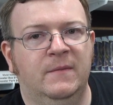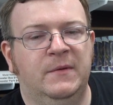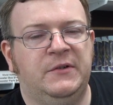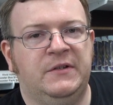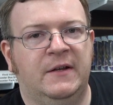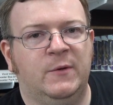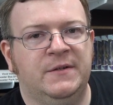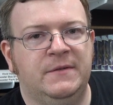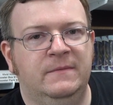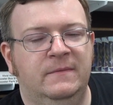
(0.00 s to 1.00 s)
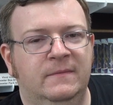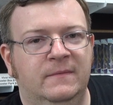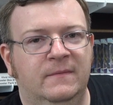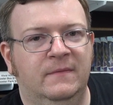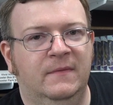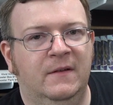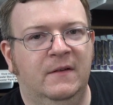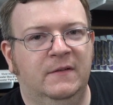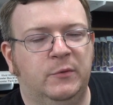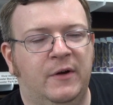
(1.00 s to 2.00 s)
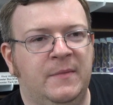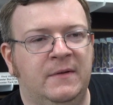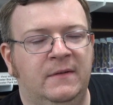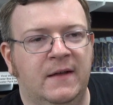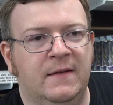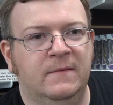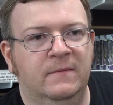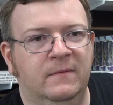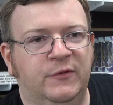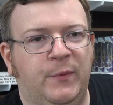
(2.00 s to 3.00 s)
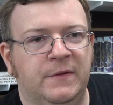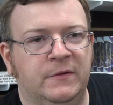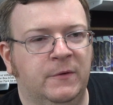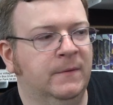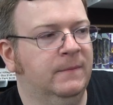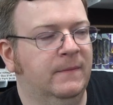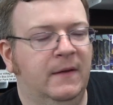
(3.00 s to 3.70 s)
Appreciate you guys watching, subscribing, liking, supporting the store.